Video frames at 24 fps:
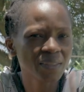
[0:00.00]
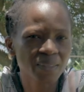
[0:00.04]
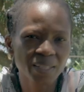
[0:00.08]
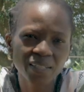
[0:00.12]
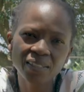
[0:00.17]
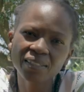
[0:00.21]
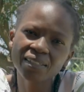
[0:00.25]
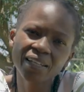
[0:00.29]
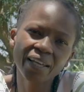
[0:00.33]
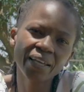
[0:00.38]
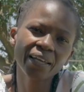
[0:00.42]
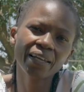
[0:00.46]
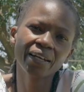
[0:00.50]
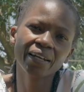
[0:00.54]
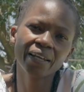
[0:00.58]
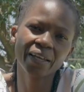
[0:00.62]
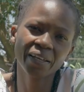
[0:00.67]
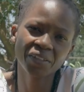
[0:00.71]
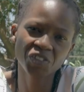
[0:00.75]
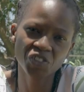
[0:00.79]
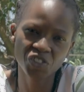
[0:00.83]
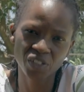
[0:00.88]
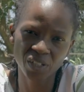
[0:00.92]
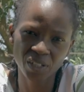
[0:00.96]
then take an
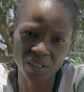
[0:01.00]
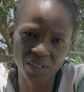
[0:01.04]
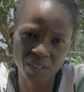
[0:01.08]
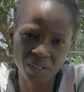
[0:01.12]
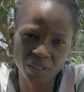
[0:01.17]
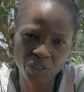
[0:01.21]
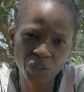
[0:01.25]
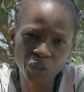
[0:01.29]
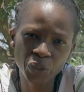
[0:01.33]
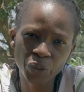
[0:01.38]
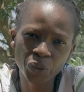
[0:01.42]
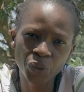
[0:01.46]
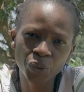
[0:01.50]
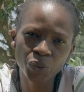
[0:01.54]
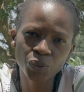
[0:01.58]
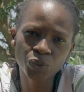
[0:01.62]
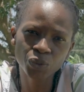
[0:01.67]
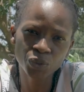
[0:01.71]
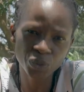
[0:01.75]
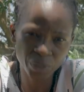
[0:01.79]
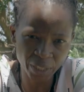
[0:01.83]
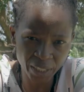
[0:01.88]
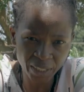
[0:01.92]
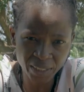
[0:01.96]
action, you know,
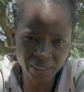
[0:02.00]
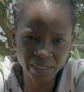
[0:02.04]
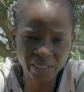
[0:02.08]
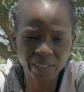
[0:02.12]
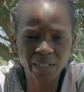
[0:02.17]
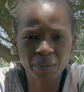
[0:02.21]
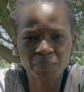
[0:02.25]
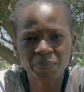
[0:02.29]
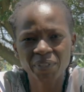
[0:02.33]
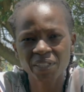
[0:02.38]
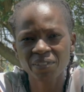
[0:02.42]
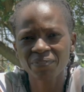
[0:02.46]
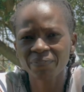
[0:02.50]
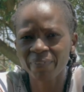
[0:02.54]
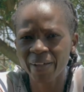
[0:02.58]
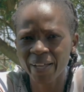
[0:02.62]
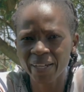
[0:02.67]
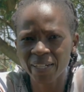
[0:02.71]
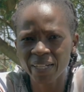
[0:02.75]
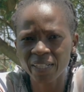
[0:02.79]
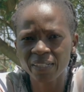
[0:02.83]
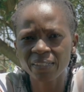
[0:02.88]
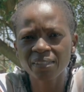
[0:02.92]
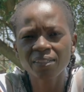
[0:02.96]
to end gender-based
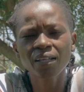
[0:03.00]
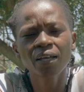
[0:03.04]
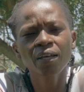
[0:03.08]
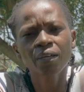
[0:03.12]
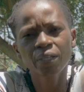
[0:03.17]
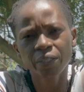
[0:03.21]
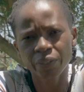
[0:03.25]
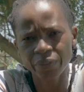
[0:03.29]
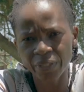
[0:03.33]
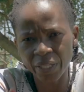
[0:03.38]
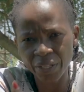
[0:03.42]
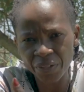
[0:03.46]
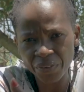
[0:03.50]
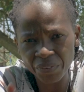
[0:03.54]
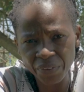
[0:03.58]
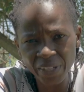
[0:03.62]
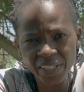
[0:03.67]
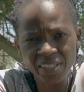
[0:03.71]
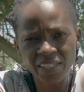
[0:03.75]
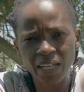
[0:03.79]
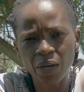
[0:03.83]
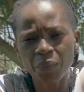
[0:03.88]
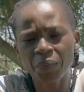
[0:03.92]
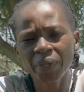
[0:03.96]
violence. You can
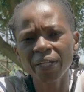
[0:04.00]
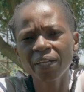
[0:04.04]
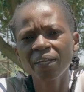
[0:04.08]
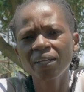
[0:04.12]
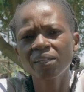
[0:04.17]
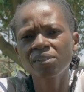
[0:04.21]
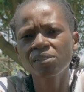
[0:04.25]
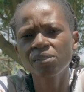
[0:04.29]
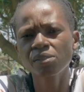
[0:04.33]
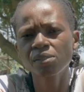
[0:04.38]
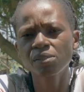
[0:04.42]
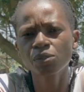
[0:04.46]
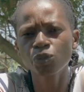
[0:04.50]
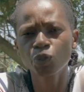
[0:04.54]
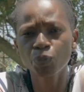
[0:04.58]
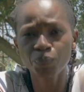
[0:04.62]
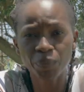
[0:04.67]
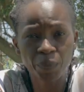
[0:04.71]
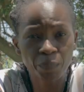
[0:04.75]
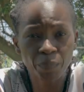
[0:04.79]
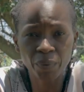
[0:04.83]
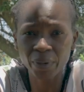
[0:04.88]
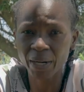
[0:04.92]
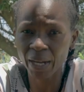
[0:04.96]
raise awareness to
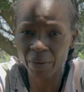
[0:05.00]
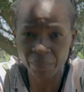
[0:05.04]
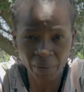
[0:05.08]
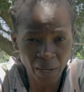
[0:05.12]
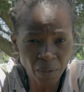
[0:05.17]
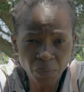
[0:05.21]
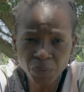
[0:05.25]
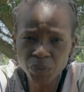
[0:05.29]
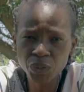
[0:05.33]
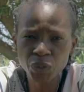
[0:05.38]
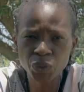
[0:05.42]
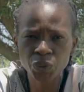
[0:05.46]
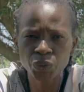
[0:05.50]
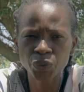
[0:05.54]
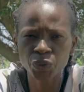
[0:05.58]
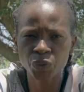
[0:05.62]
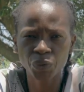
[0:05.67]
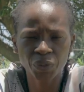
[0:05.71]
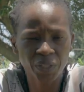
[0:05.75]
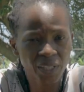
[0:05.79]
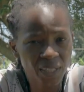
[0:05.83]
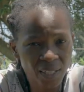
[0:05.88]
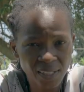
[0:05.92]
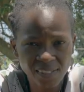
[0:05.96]
people around you,
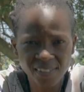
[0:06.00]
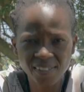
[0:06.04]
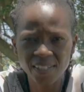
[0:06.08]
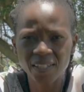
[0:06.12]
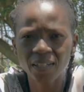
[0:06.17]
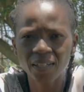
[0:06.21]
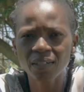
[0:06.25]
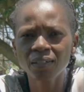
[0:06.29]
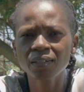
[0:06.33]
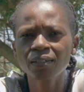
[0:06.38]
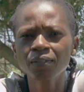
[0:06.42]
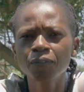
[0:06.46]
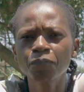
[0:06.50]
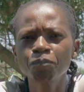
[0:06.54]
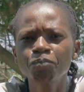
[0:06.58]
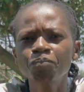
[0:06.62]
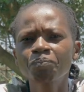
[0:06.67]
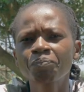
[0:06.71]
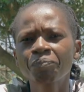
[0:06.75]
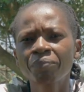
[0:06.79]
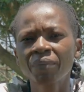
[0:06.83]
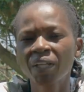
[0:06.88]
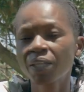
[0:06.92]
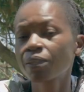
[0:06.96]
your inner circle,
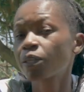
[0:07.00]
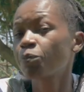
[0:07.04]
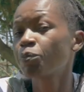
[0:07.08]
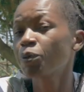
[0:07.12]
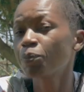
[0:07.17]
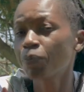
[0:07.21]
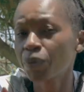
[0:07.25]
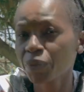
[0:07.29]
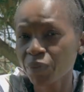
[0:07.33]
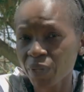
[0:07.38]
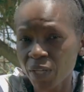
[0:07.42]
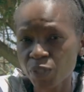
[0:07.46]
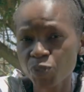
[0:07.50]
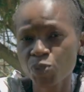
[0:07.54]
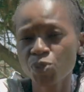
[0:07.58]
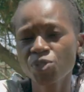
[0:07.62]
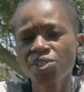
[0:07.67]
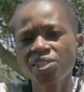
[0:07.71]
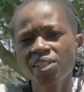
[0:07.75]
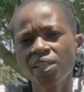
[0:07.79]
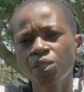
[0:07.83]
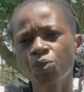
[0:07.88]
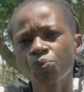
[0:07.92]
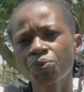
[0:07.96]
the people you
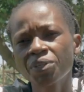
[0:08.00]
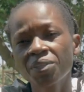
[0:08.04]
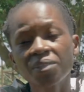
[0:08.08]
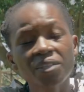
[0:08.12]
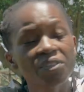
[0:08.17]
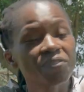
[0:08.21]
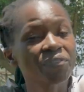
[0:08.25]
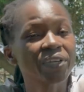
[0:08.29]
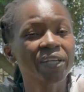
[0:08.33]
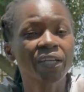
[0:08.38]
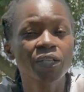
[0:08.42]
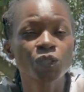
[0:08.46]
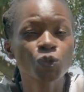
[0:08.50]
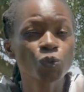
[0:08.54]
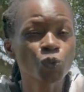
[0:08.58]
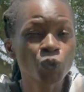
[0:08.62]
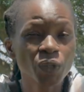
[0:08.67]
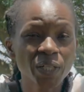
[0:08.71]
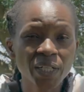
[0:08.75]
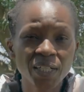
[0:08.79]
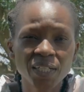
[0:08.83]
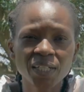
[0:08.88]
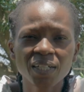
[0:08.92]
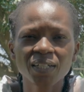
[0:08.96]
associate with, even at
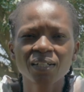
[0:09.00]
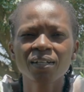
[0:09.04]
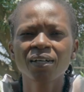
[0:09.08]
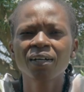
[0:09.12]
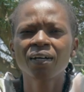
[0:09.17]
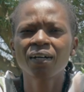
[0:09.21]
work.